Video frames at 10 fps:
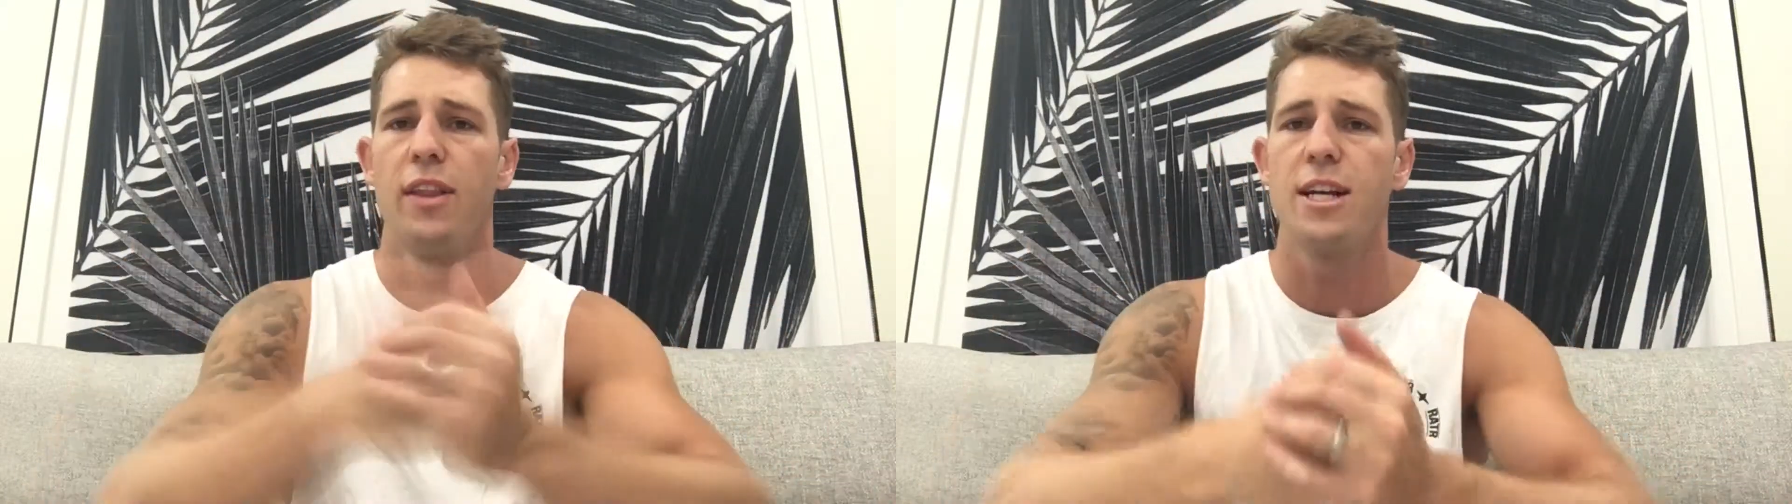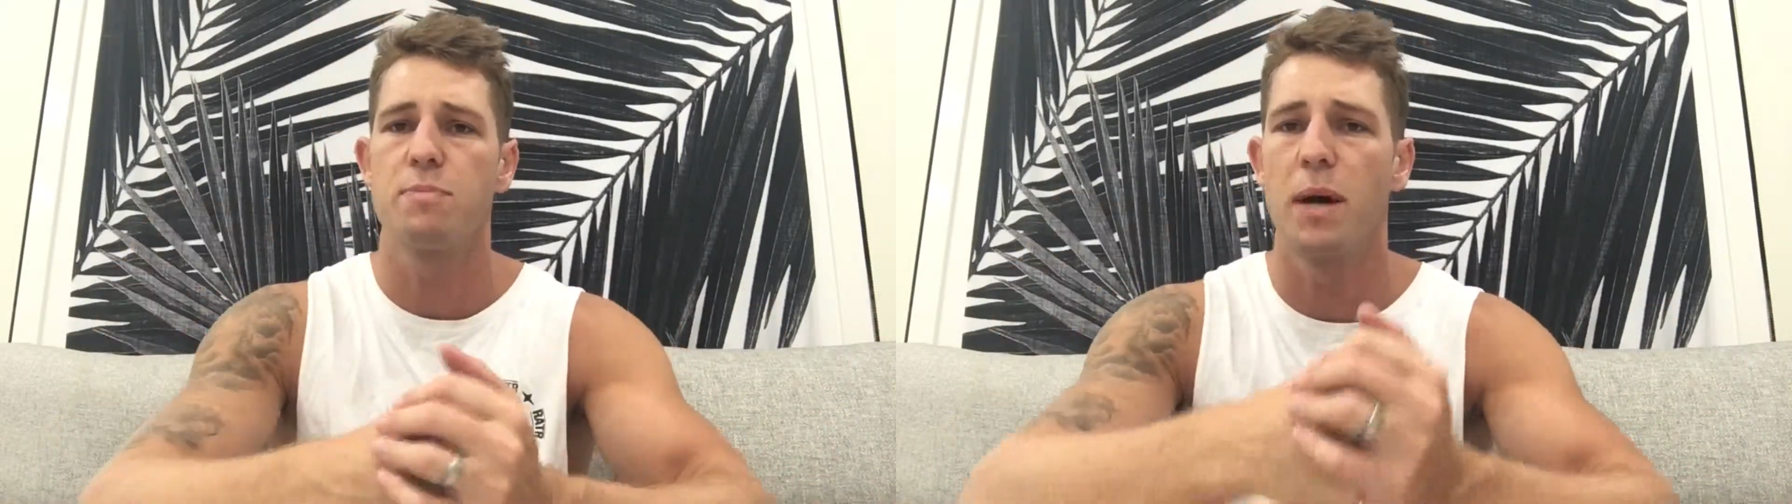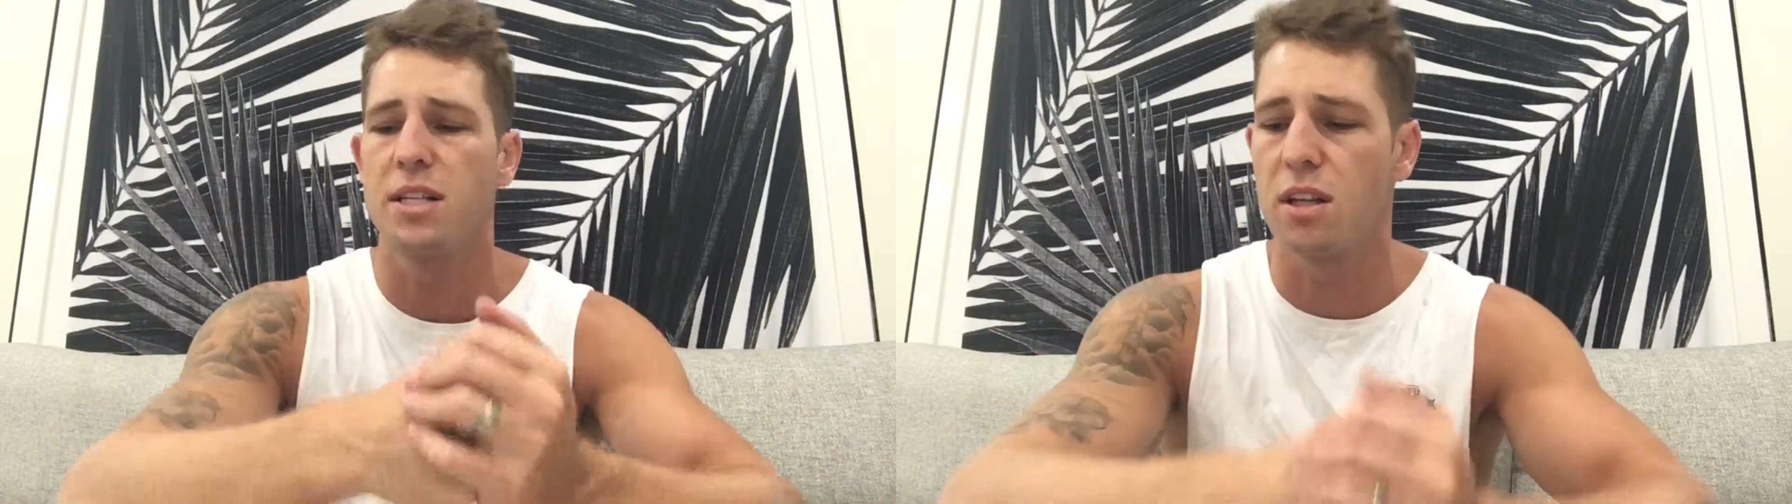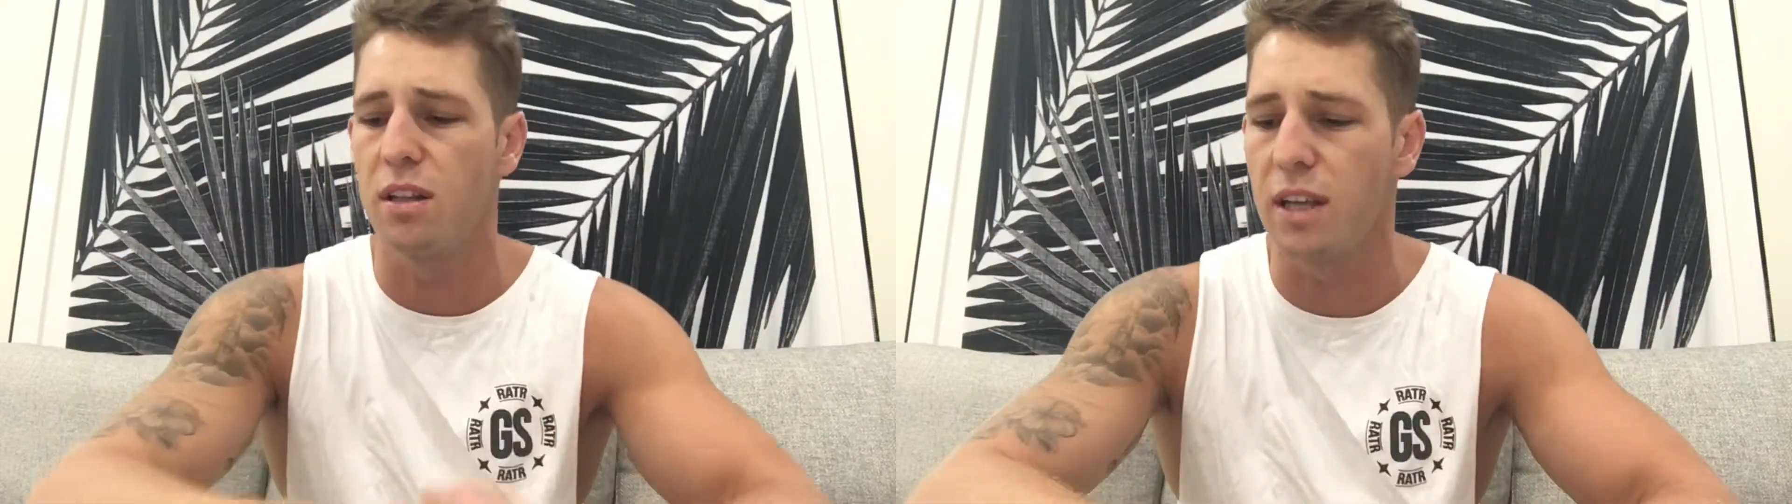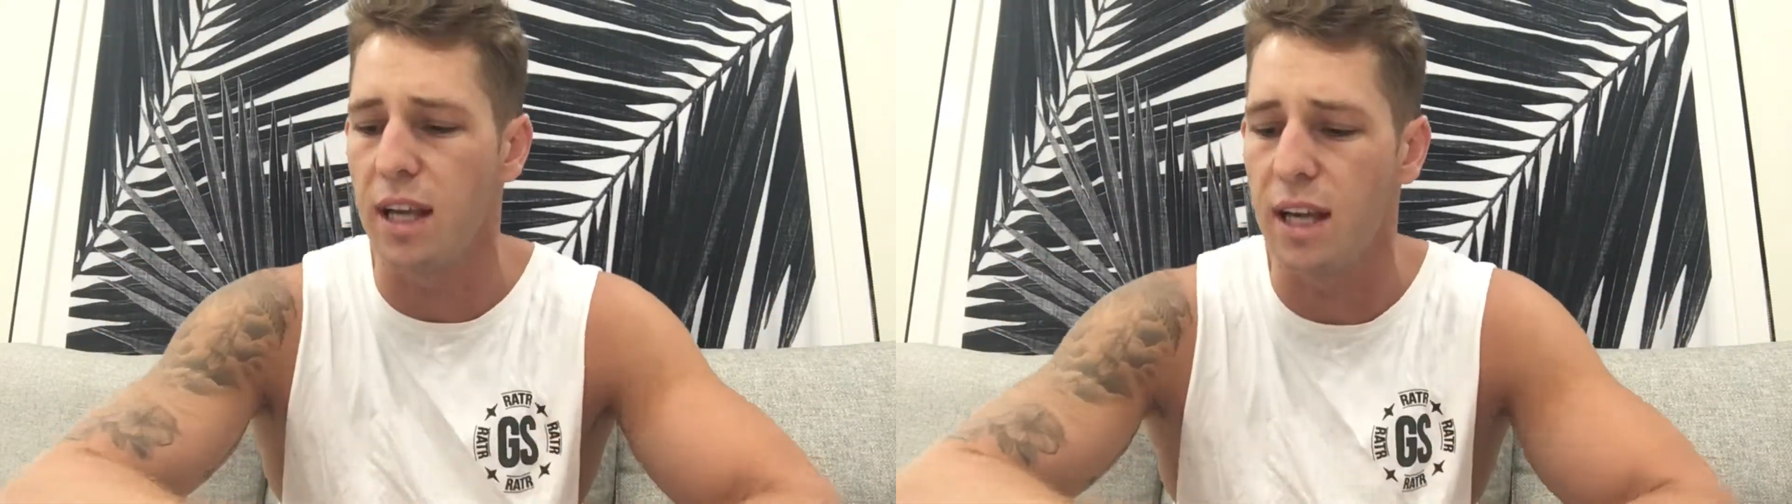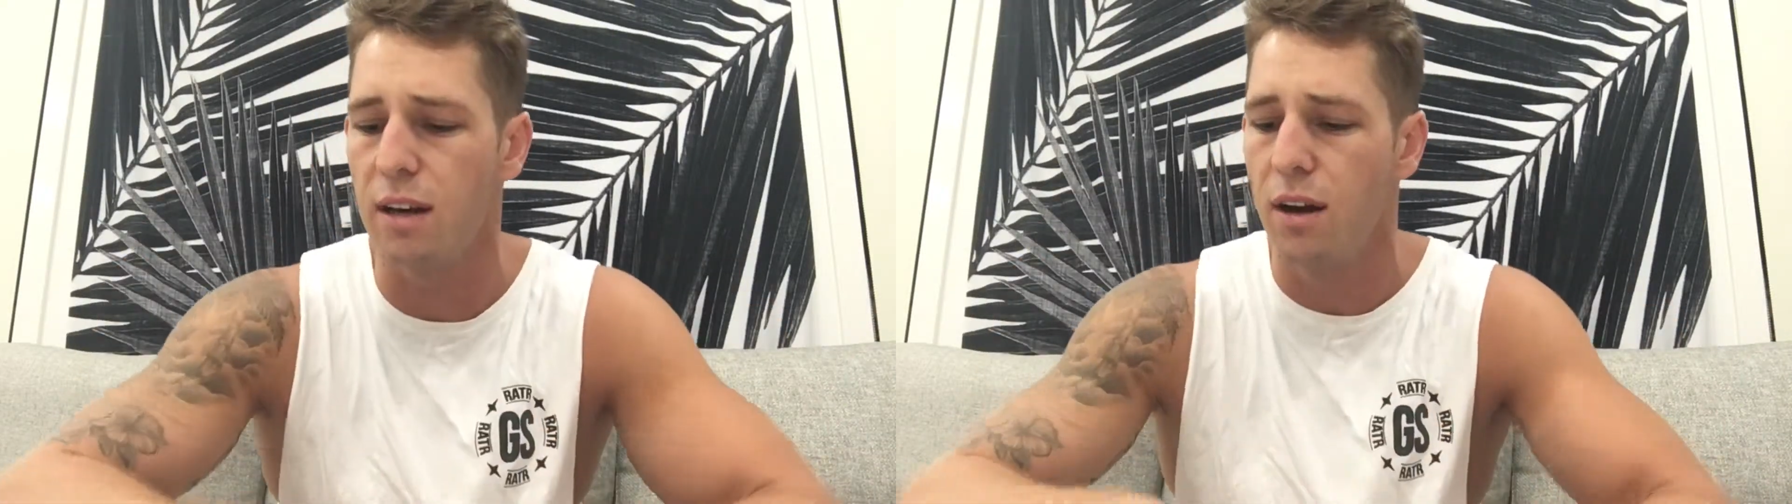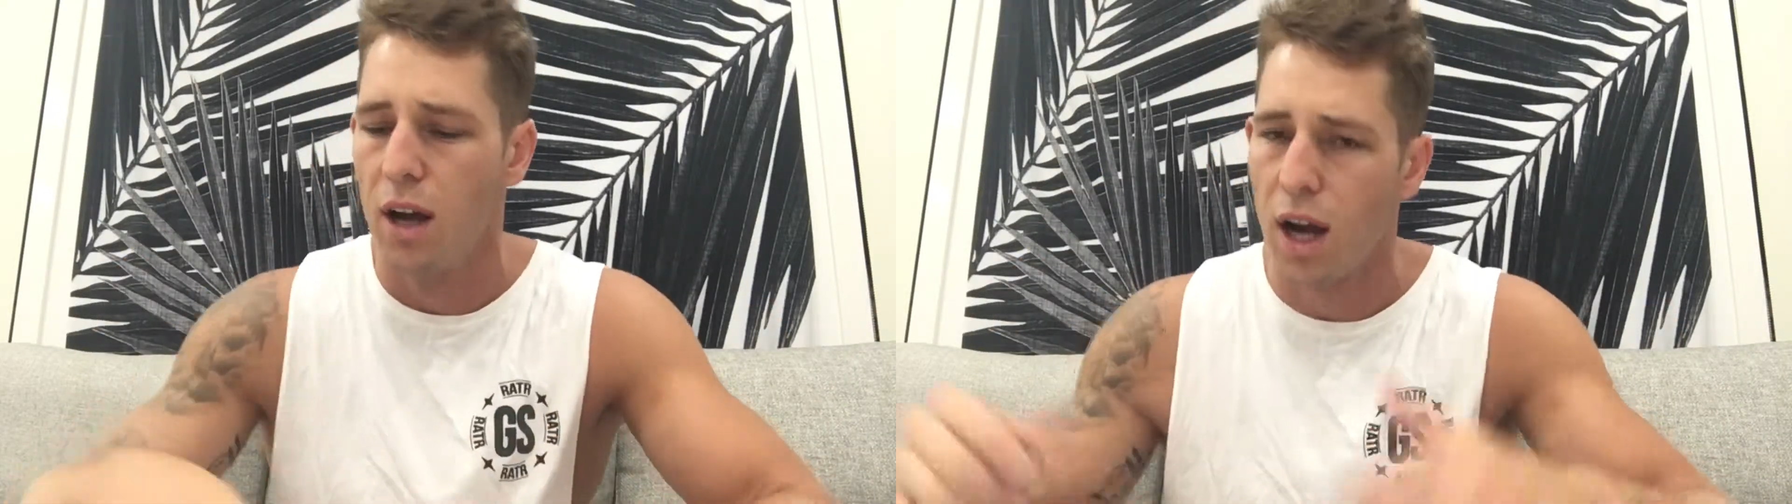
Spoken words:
That's basically it.